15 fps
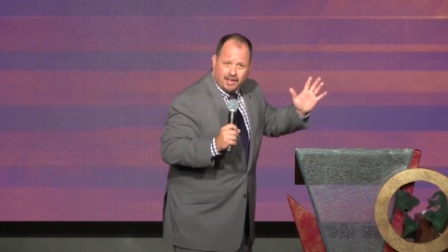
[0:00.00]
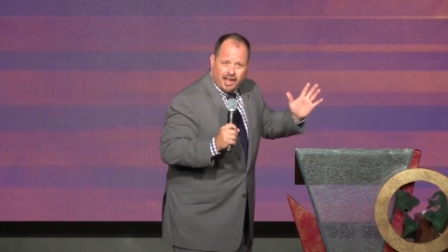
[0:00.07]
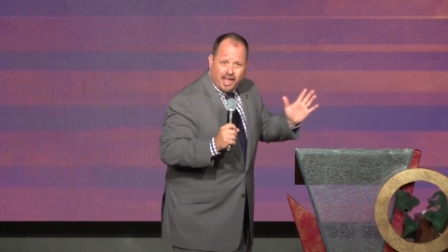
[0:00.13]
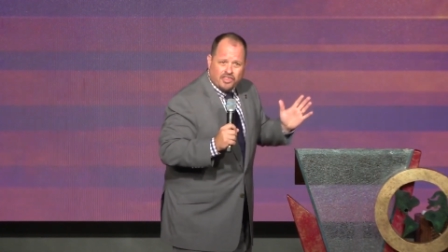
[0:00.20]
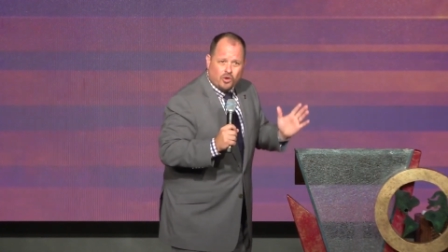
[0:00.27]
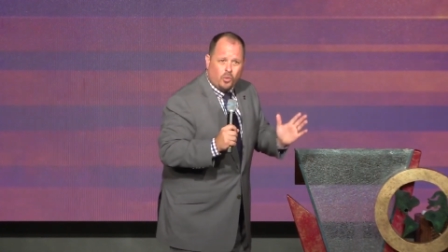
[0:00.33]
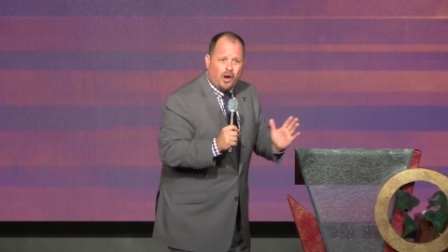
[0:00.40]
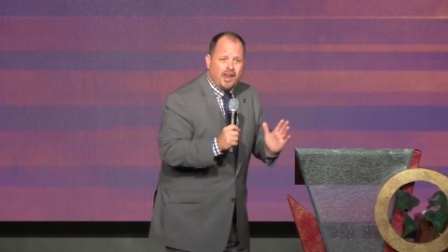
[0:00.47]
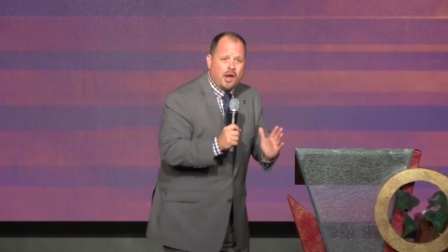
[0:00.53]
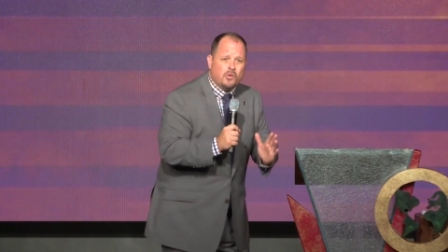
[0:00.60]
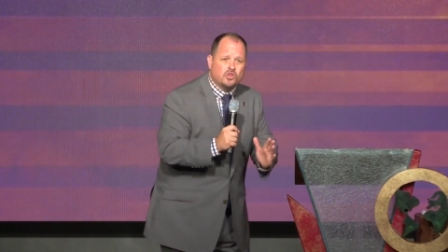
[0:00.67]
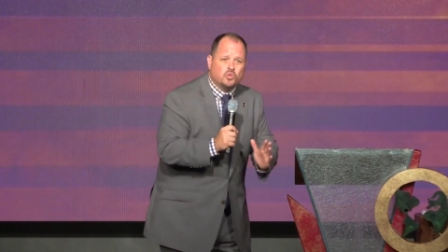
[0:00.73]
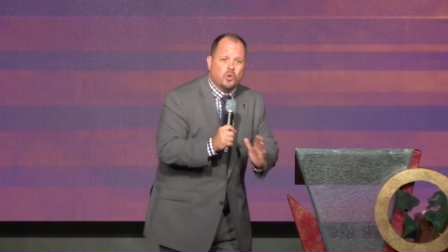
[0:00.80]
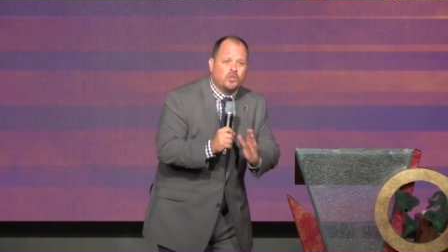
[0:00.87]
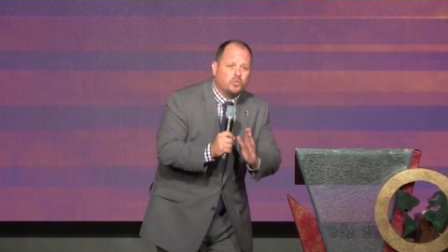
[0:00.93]
And the one I
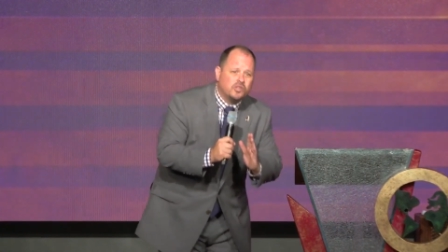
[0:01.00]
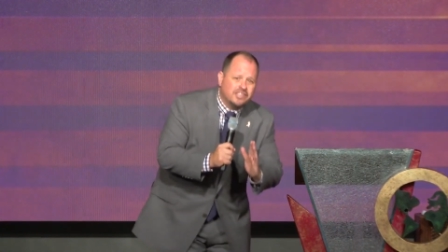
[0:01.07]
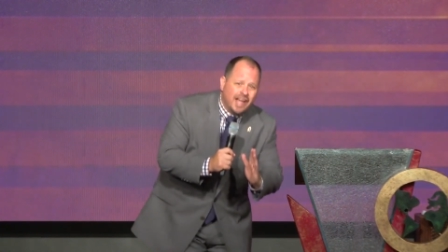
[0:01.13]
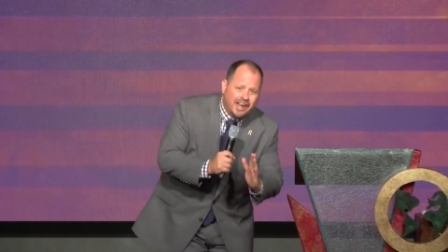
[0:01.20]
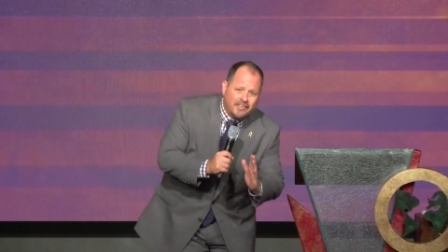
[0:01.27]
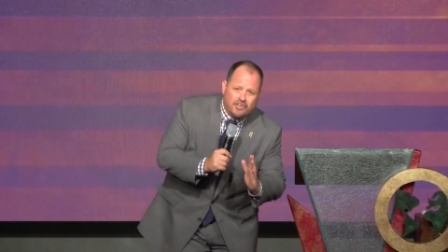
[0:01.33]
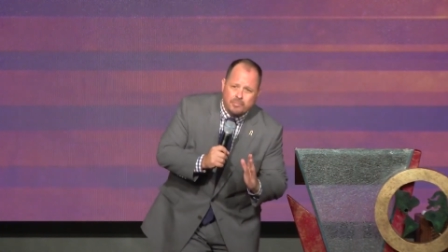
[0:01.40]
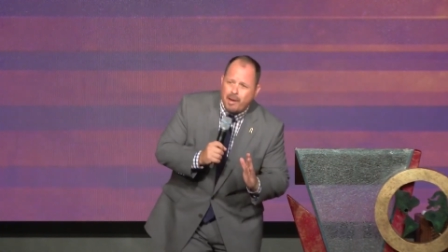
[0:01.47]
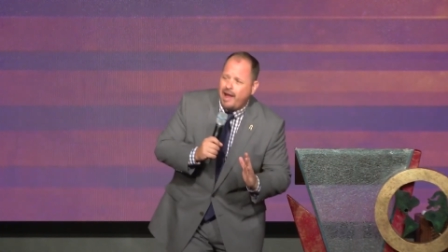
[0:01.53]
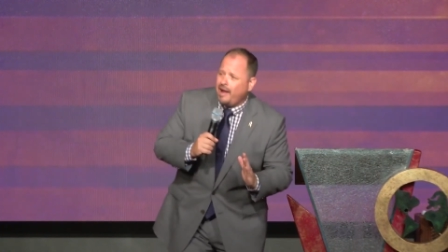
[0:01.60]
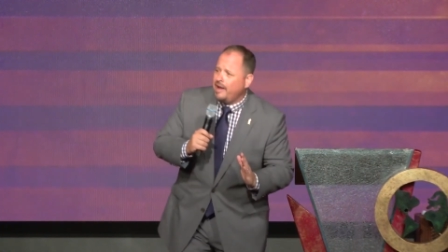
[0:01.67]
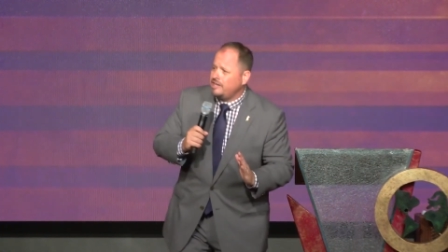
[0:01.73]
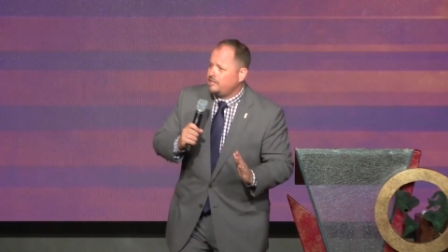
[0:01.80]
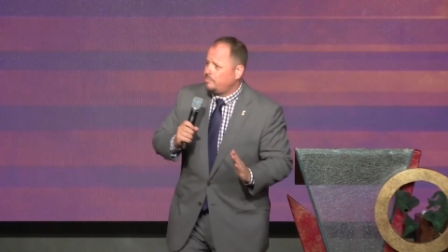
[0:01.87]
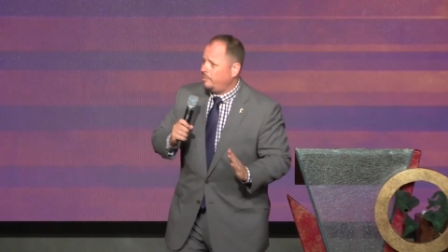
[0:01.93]
was with was not even my
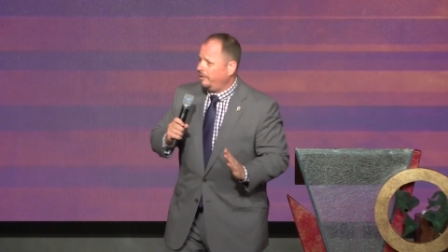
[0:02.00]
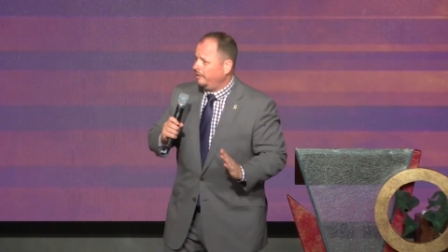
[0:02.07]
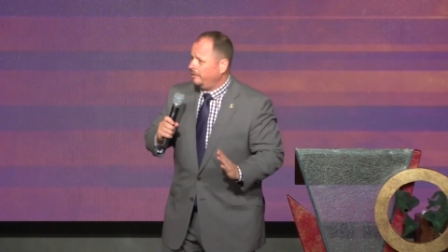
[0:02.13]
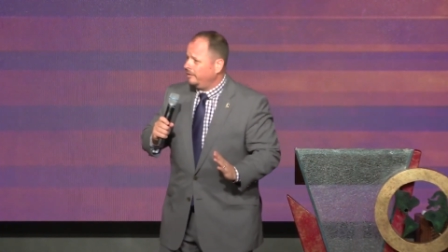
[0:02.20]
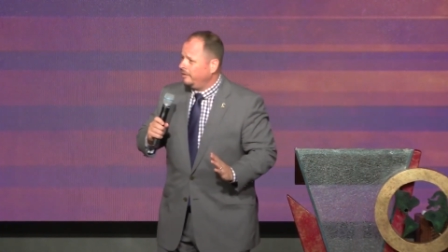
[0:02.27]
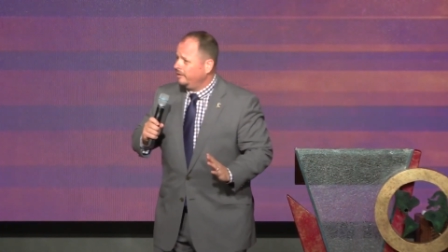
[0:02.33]
husband.